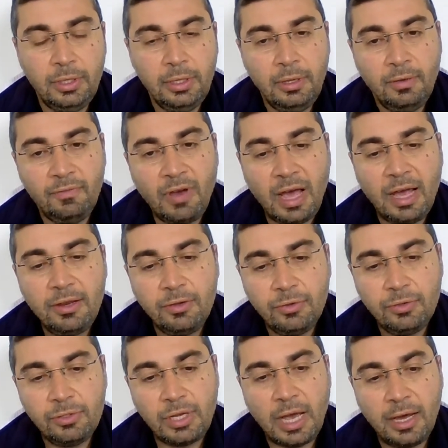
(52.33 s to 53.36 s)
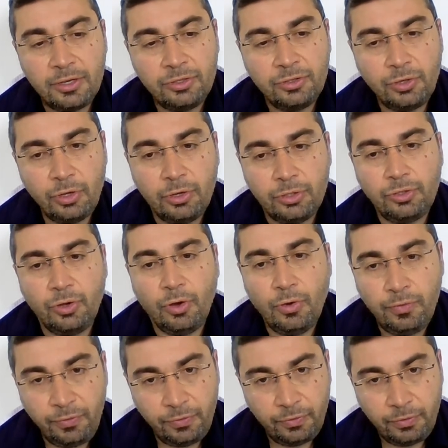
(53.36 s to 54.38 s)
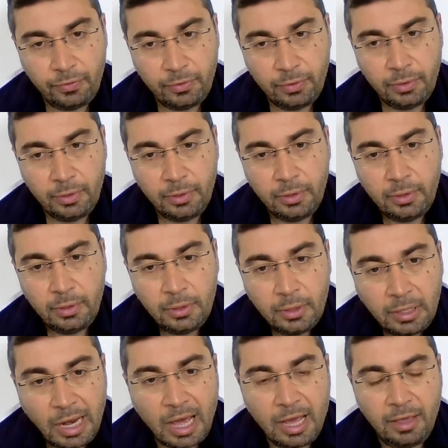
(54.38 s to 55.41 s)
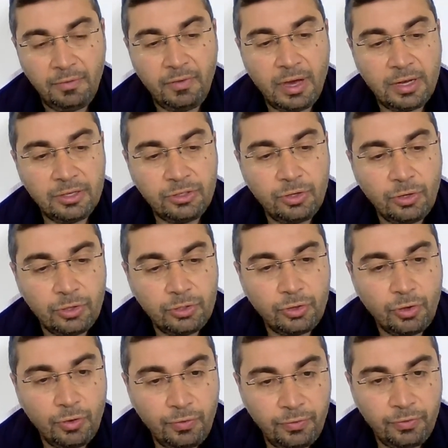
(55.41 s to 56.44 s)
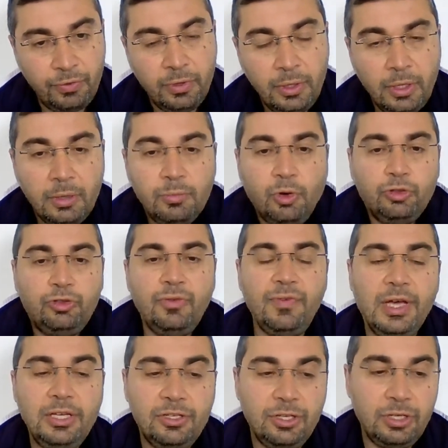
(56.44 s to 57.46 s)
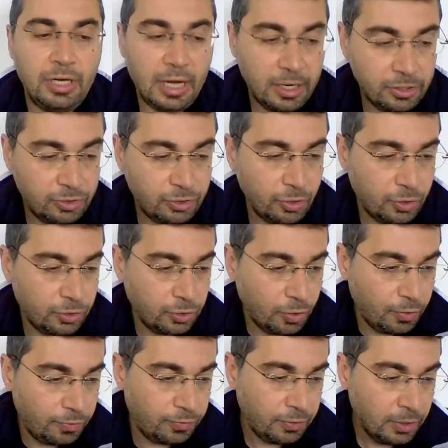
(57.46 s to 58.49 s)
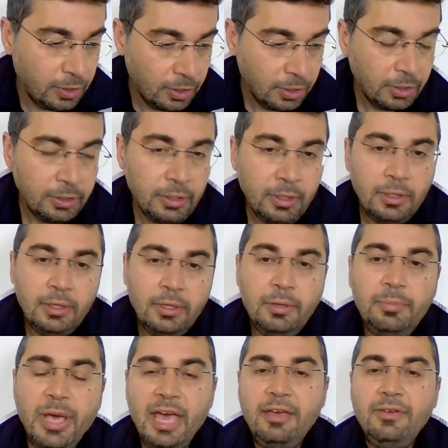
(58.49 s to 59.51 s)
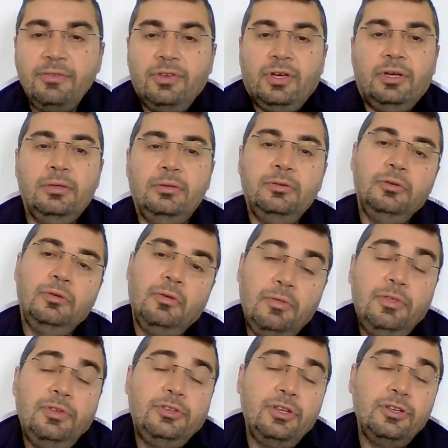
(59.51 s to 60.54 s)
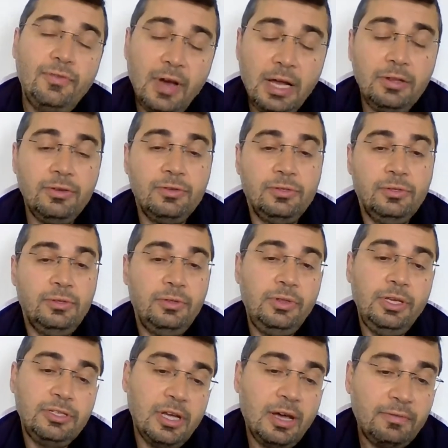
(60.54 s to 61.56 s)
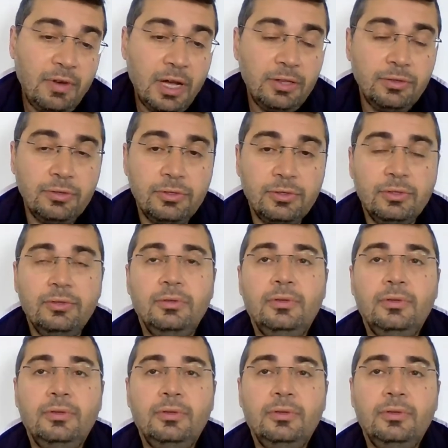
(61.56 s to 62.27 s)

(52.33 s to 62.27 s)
values are source of life, are source of motivation, are source of behavior. This is values, these are values.